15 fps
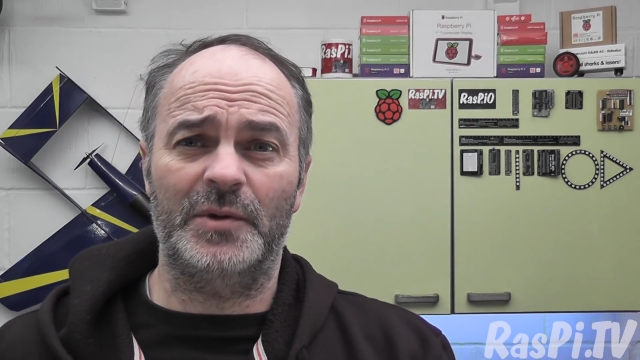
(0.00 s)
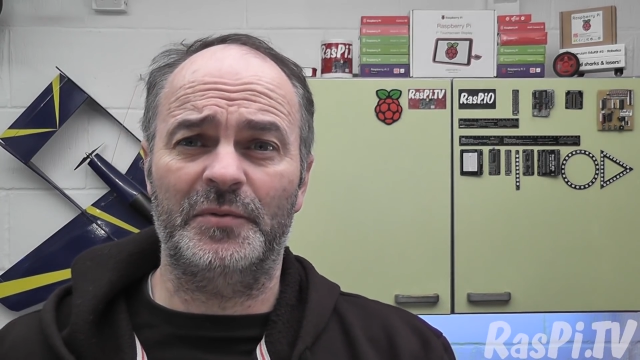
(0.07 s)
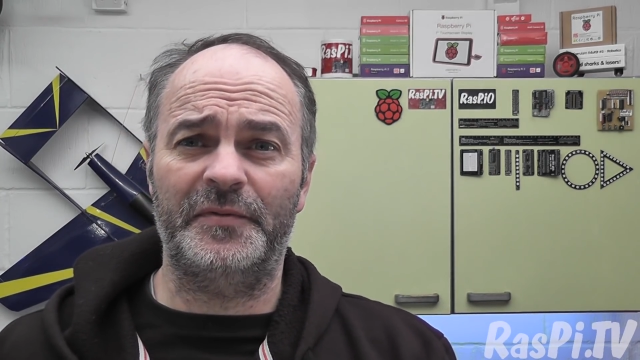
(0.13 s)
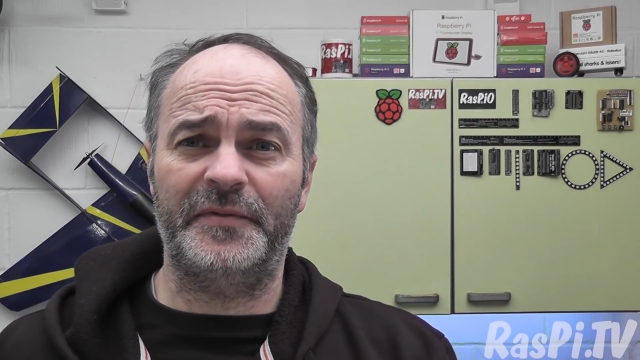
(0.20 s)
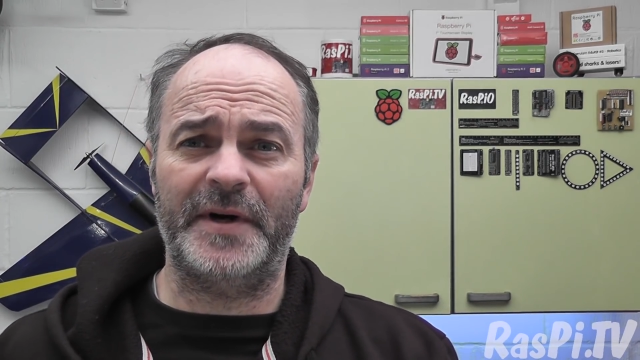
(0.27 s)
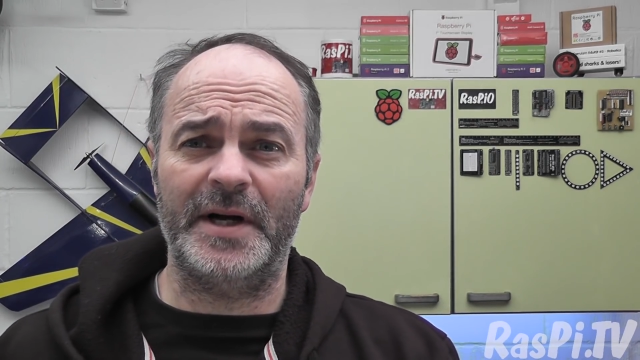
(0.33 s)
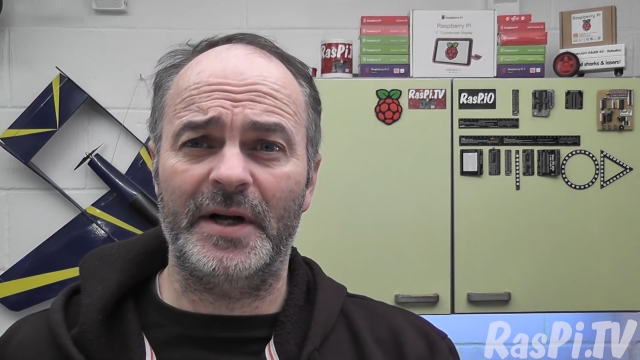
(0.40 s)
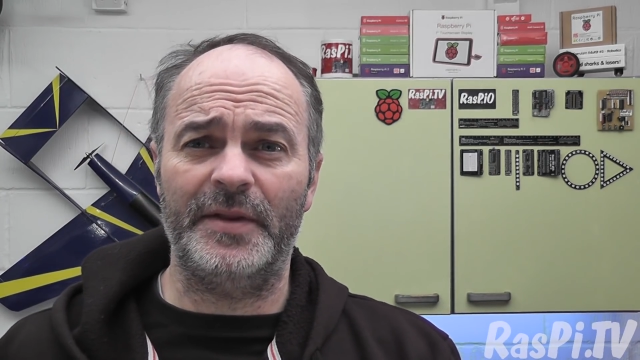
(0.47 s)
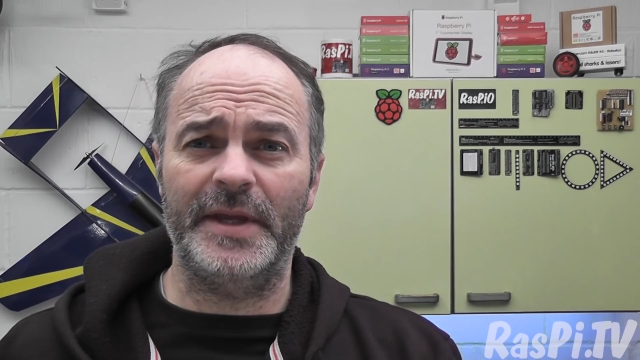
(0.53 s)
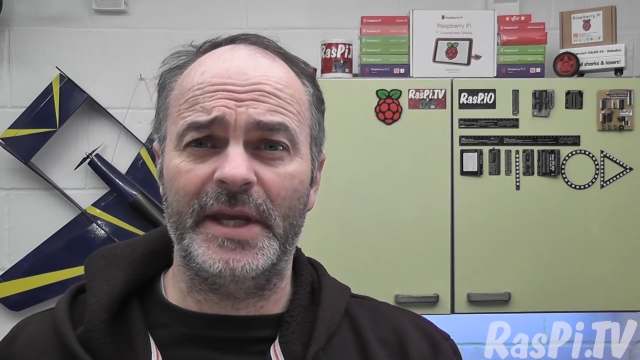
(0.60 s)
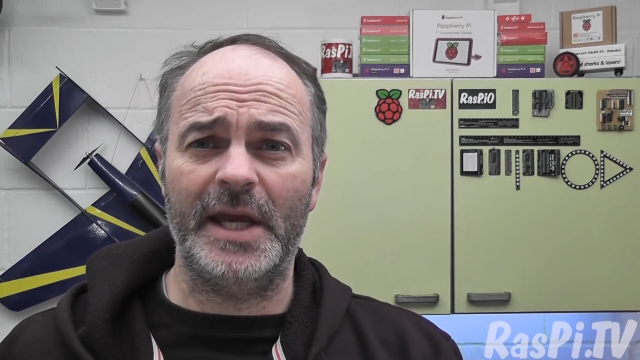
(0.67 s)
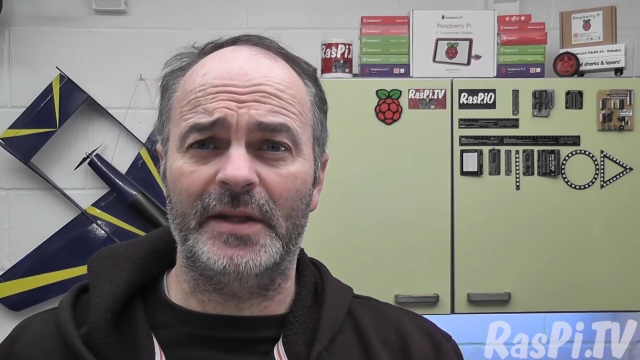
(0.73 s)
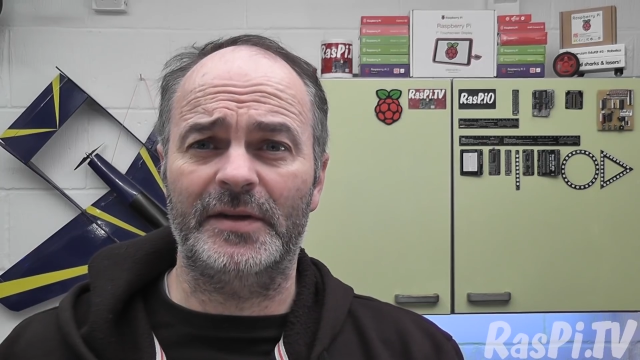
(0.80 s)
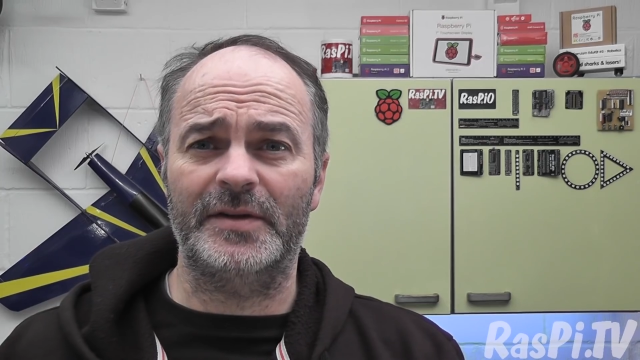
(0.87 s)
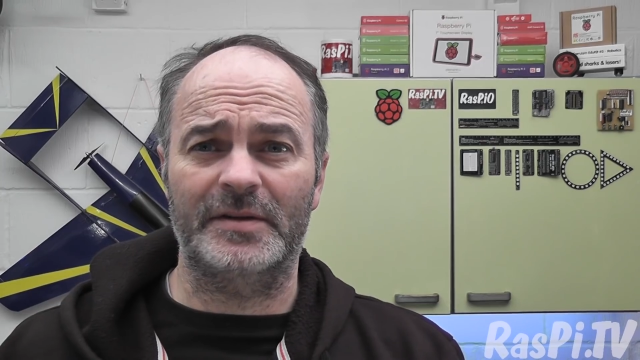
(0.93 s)
or file the
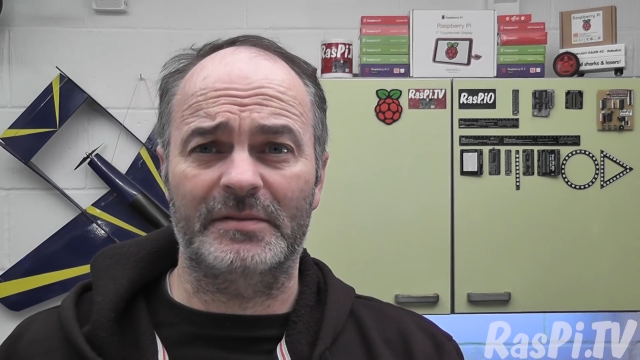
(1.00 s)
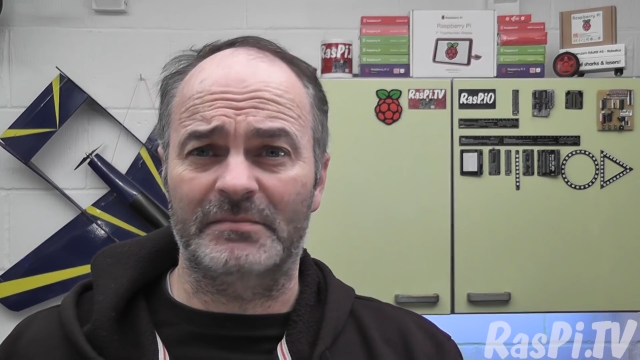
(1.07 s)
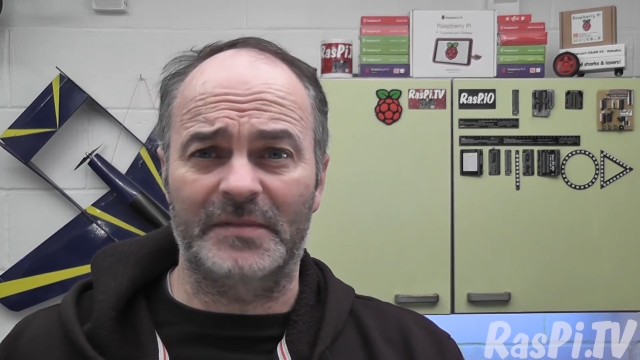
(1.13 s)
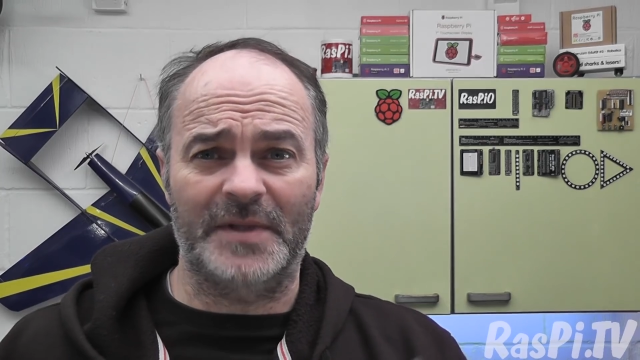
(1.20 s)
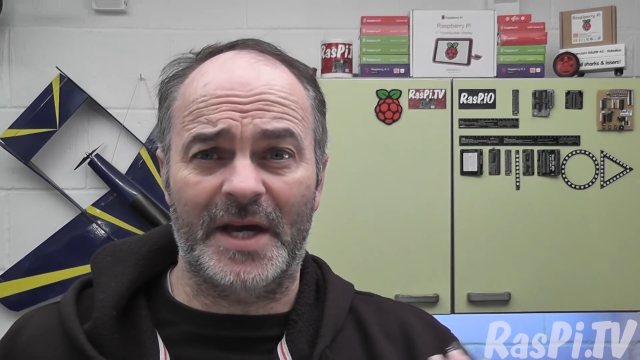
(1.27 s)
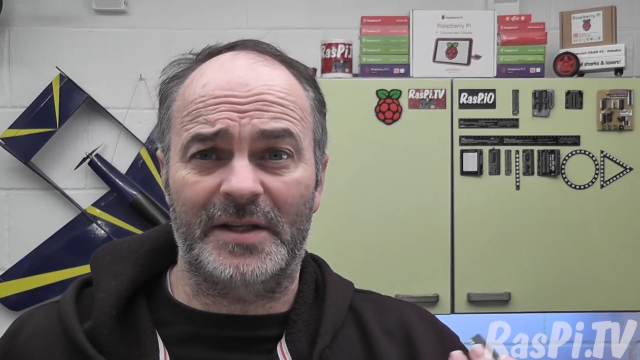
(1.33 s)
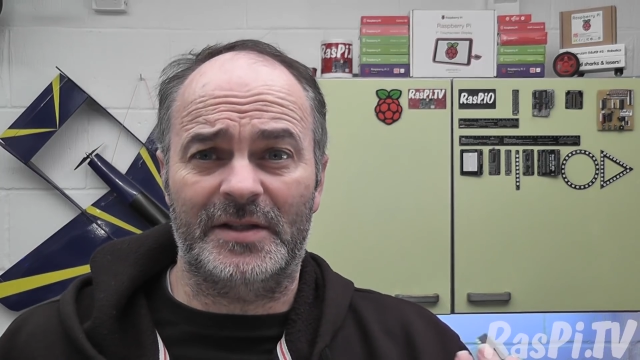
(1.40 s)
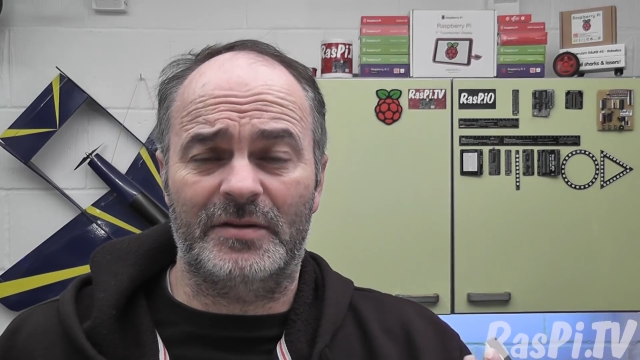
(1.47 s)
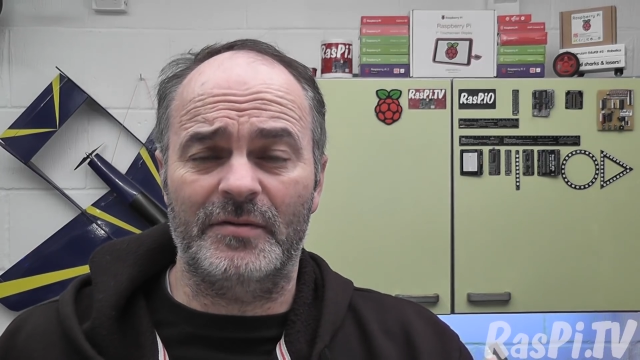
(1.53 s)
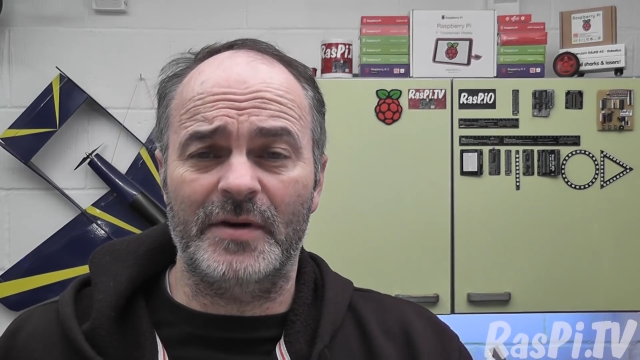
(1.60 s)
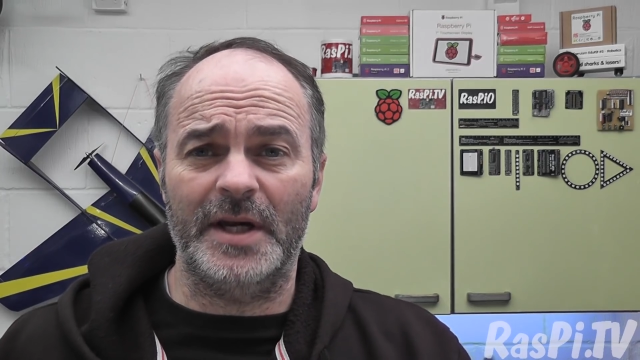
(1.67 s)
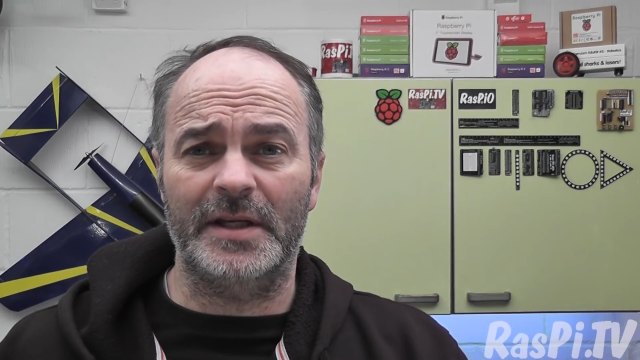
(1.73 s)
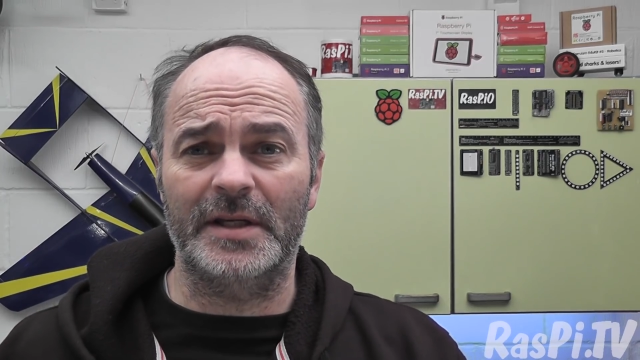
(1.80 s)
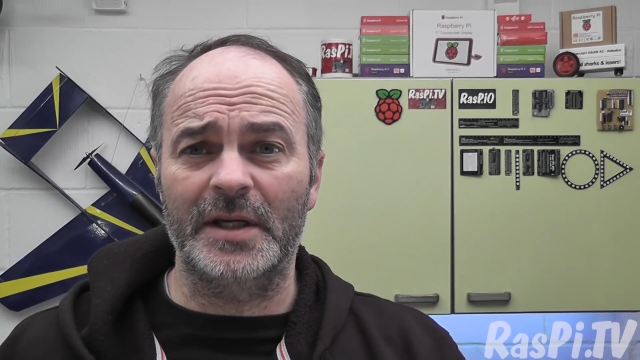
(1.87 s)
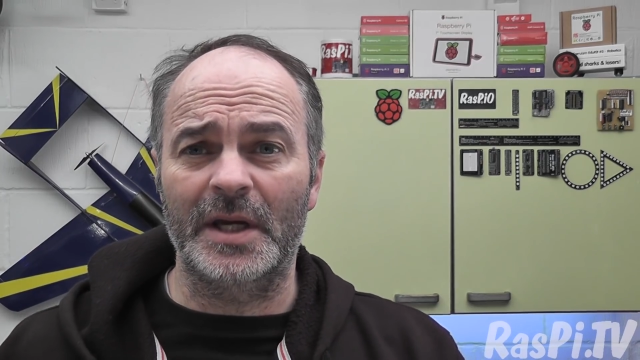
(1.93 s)
ends. That's
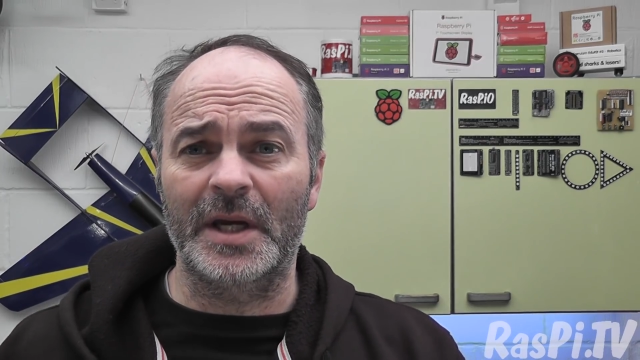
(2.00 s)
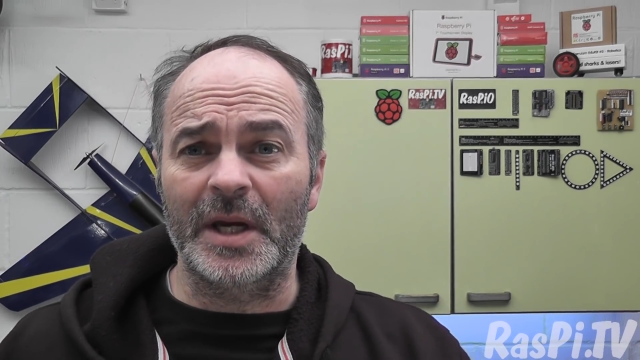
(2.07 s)
great.